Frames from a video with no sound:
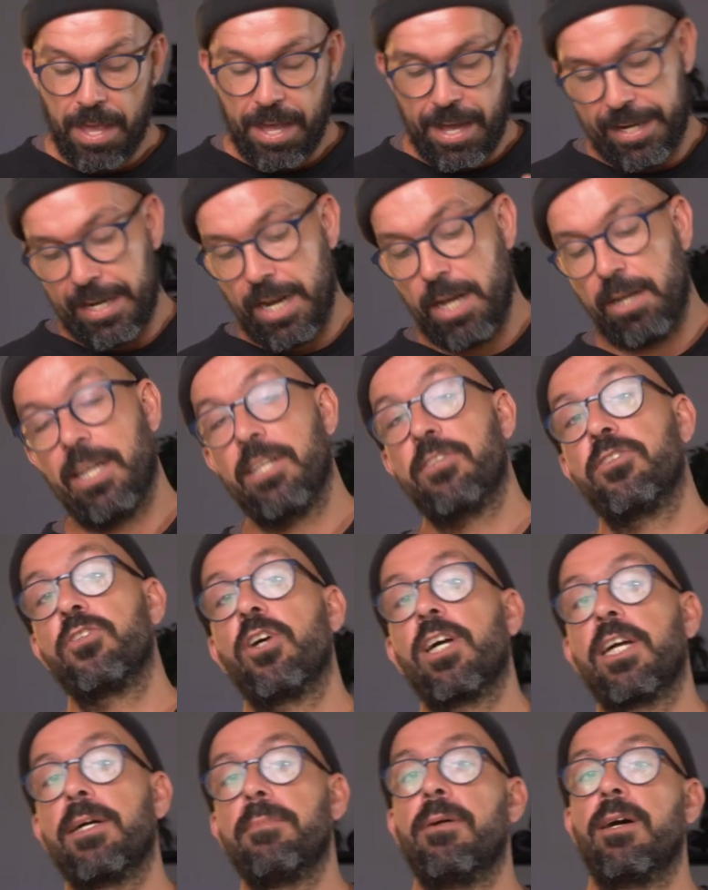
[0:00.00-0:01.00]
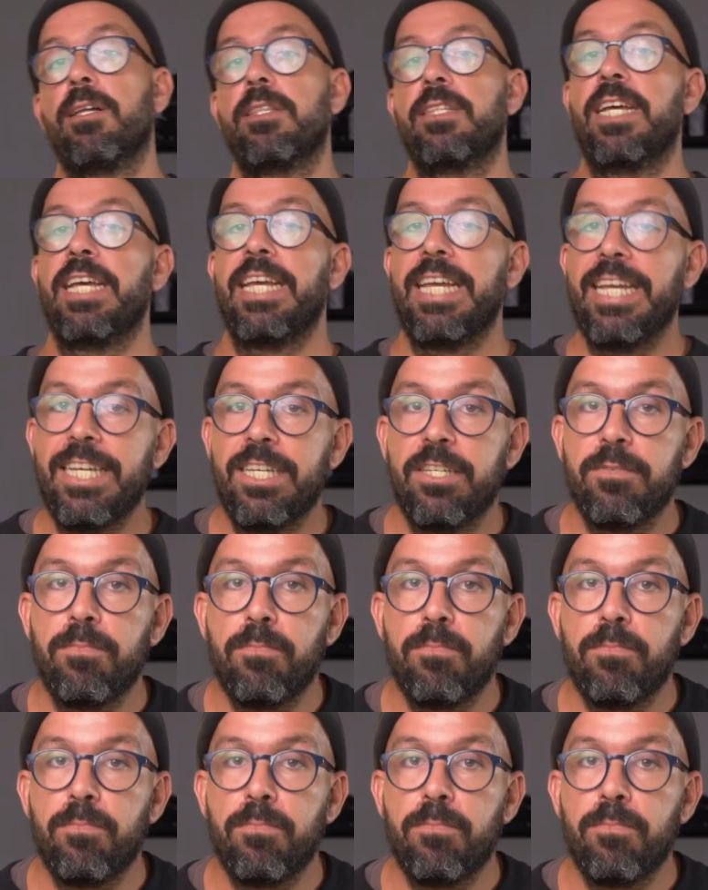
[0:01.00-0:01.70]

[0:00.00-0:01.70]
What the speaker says: And now let's talk about the heat